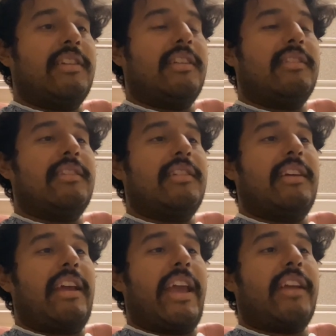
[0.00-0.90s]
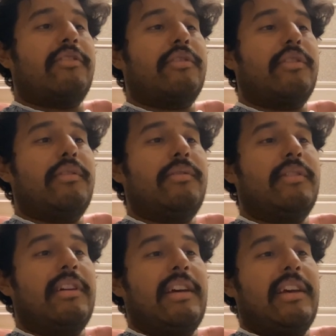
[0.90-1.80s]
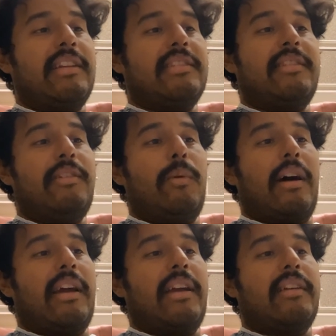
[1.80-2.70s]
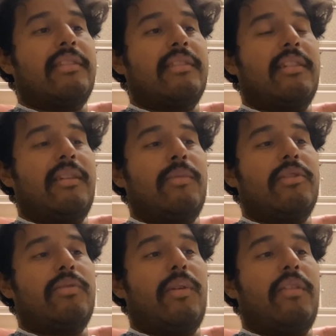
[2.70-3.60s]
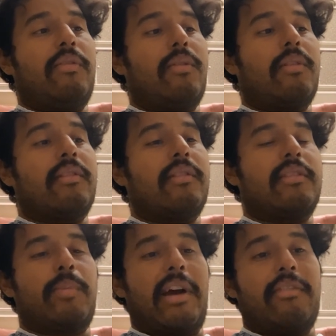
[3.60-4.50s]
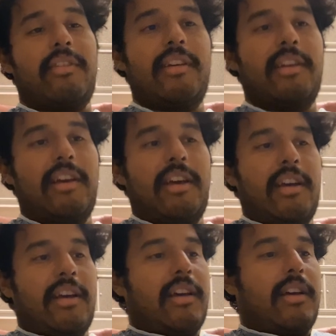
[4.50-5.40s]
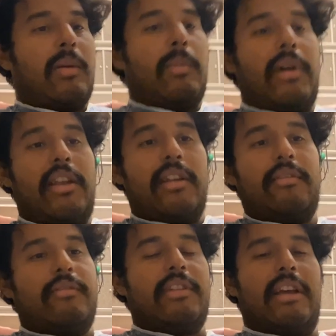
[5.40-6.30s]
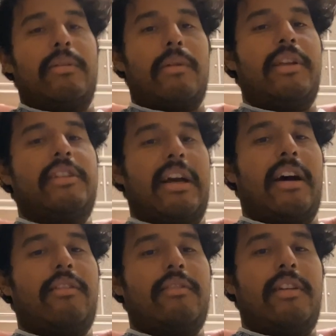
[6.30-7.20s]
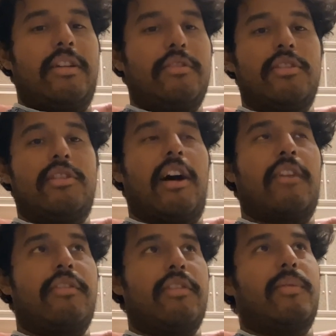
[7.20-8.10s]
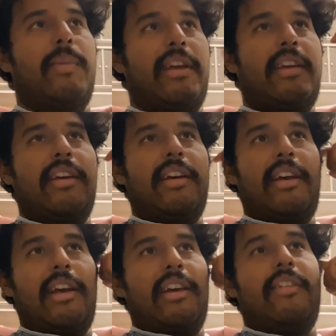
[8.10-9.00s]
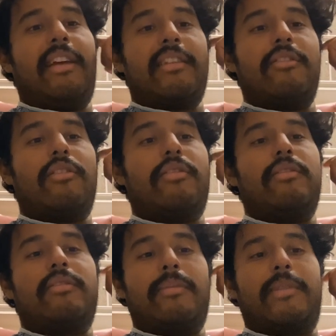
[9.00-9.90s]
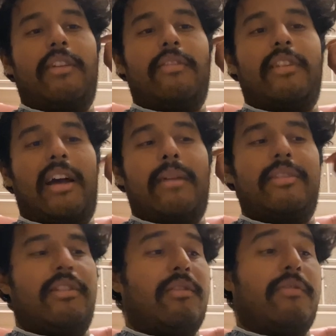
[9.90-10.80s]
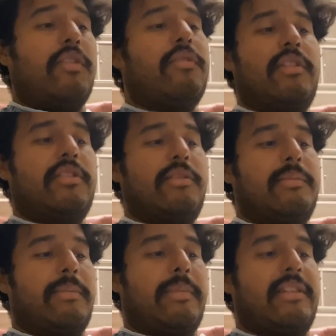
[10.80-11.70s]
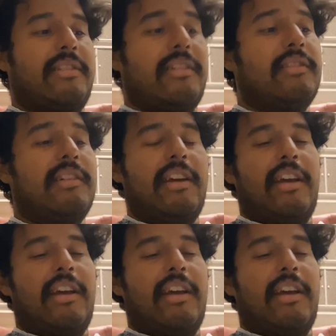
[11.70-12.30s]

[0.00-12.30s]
It's Andrew ZY. The number is 24. It's private. But you know, you guys want to reach out, you know, just talk for a little bit. If you guys going through some tough times, you know, feel free to shoot me a message.